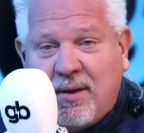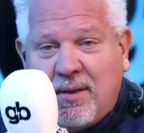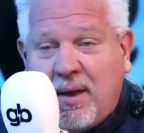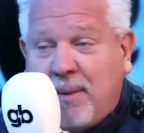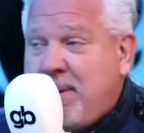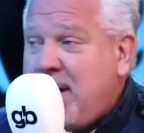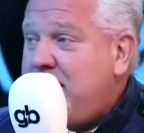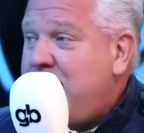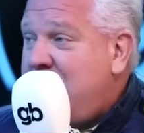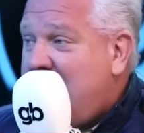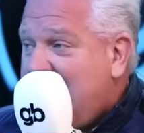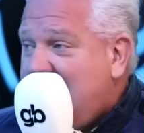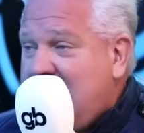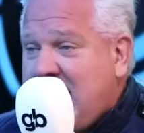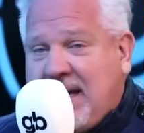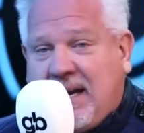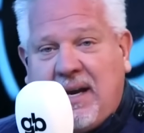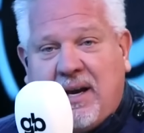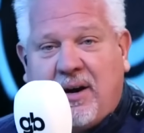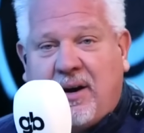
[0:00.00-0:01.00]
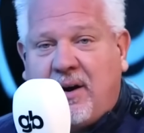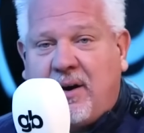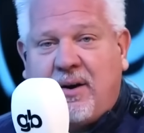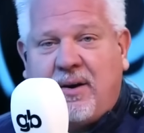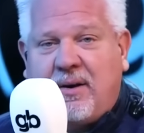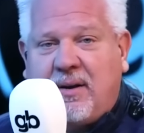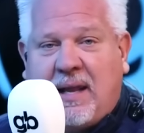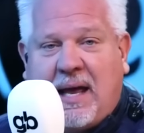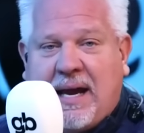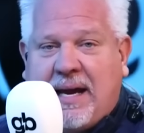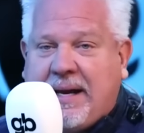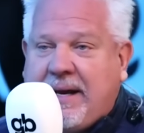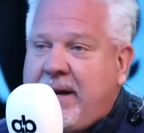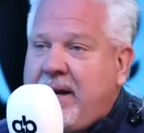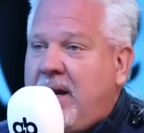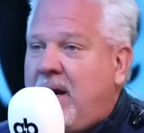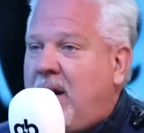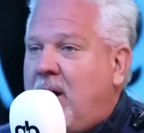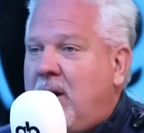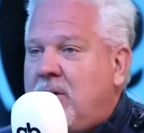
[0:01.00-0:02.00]
They'll be made here like,
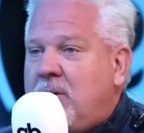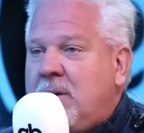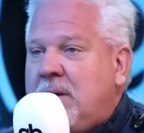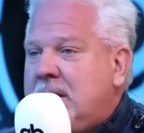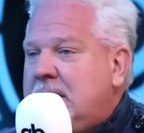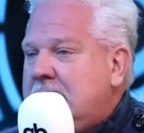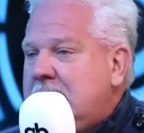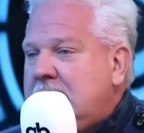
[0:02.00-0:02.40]
you know,